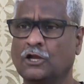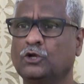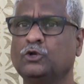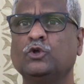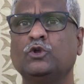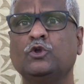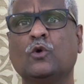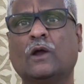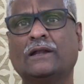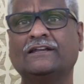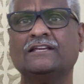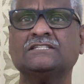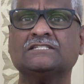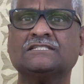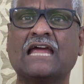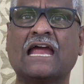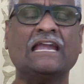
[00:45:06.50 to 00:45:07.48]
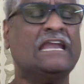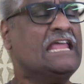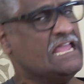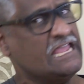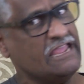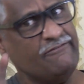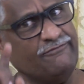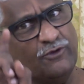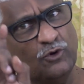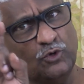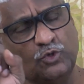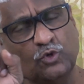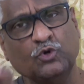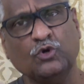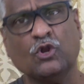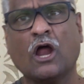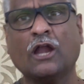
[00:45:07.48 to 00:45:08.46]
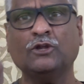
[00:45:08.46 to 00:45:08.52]
Do you understand? If you do
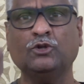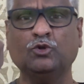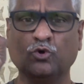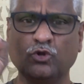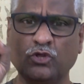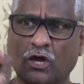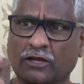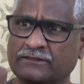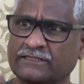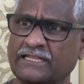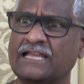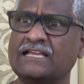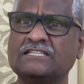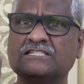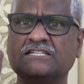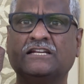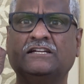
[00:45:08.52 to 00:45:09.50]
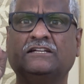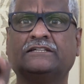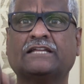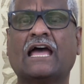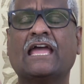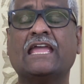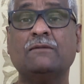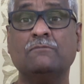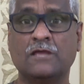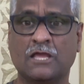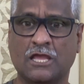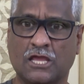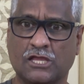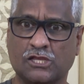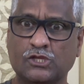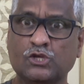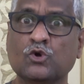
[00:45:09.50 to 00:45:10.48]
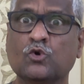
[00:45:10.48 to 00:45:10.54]
not do your things in time,
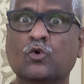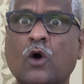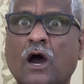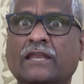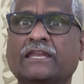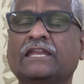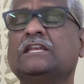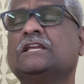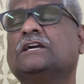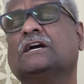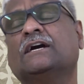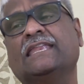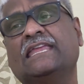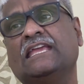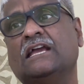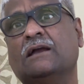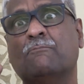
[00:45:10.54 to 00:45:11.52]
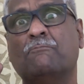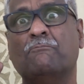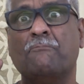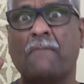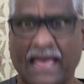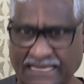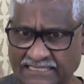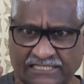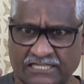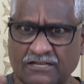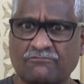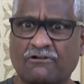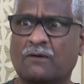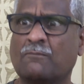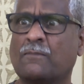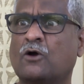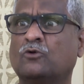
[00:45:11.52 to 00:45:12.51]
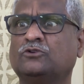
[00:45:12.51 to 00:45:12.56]
you are incurring massive
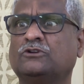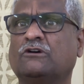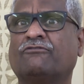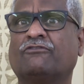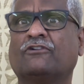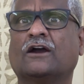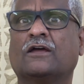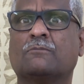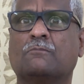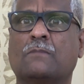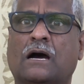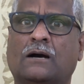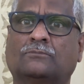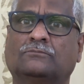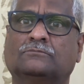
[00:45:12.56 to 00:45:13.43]
amount of karma.